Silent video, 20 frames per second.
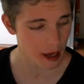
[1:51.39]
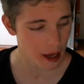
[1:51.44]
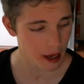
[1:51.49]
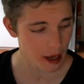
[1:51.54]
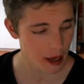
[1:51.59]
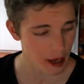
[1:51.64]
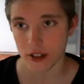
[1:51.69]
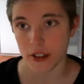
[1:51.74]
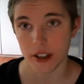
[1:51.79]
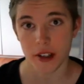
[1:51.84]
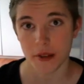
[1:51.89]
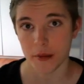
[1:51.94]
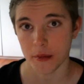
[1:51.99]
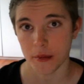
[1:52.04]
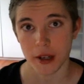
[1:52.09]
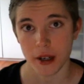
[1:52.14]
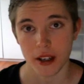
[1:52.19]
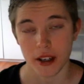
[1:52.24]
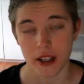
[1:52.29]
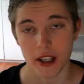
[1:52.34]
sorry,
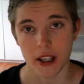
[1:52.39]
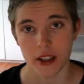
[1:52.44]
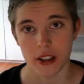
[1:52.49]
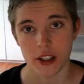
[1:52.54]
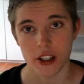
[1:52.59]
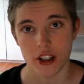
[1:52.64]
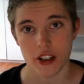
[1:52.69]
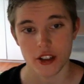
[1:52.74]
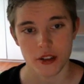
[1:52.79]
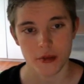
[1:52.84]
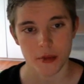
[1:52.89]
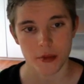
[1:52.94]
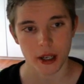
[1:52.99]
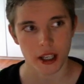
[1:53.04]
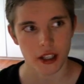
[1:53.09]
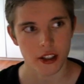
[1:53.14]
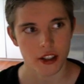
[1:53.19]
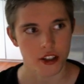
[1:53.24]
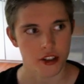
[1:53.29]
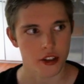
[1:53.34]
my English
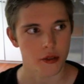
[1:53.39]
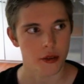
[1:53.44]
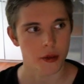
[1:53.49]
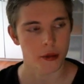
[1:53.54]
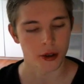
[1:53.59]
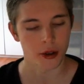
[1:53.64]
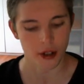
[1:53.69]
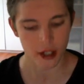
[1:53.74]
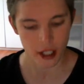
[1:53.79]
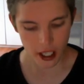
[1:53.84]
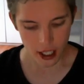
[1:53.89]
is horrible,